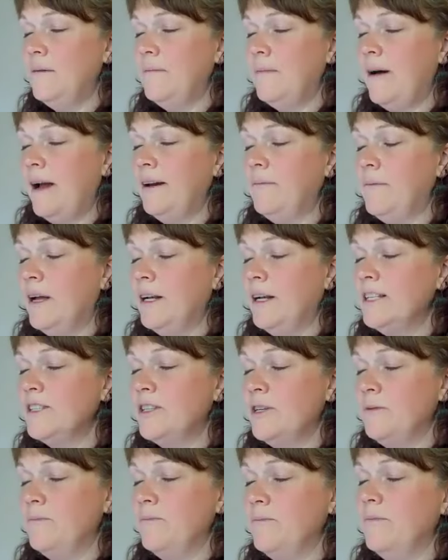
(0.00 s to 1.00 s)
I'm
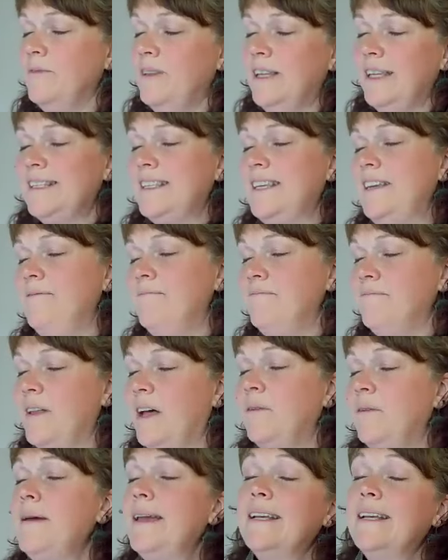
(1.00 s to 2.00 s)
on a Zoom, let's see,
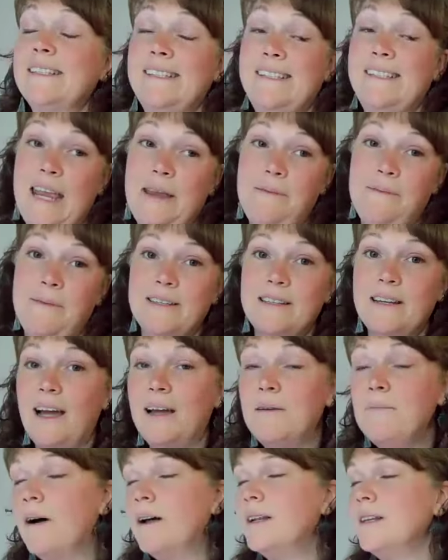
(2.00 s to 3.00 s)
I'll make a
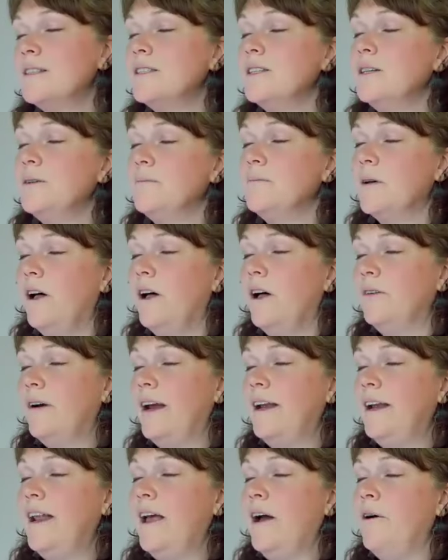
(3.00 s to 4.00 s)
statement. I'm on a Zoom
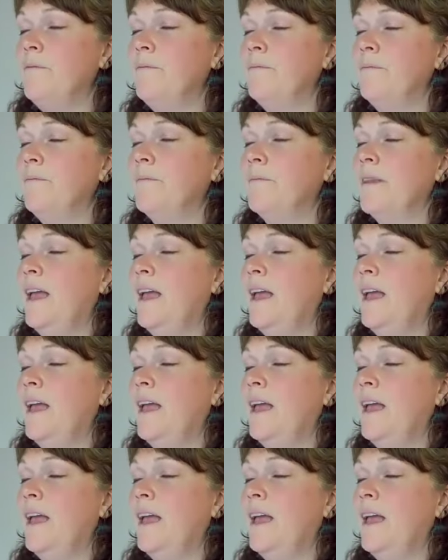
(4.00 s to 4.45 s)
call right now,